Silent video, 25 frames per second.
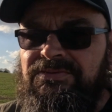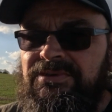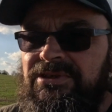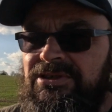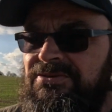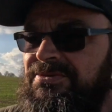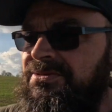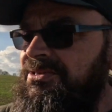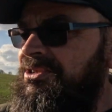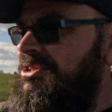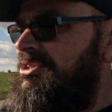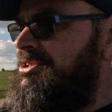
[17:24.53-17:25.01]

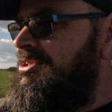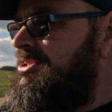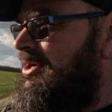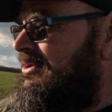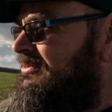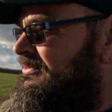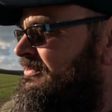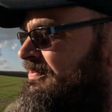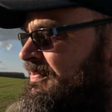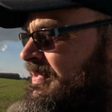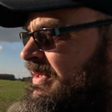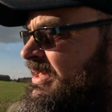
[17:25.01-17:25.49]
which was
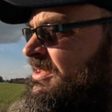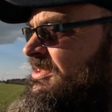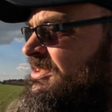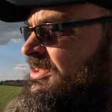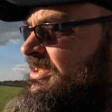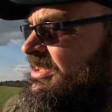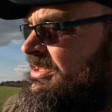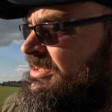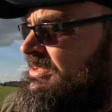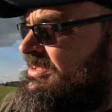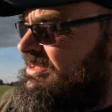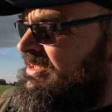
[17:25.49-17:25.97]
so
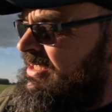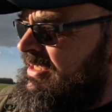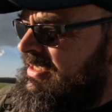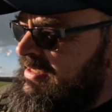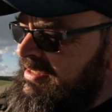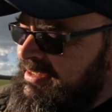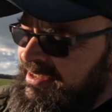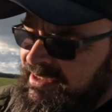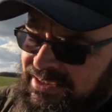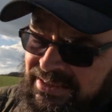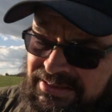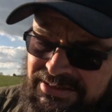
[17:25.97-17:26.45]
busy and
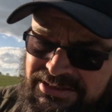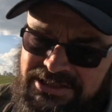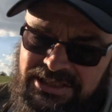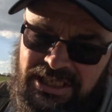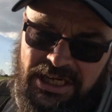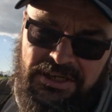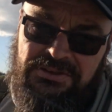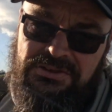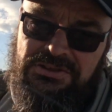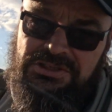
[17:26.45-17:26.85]
so